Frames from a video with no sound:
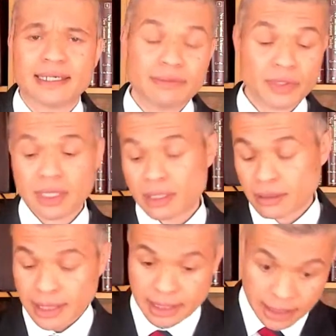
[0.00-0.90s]
Even
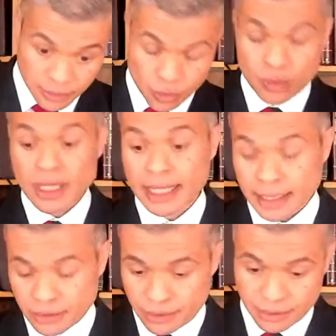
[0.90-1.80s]
though I tried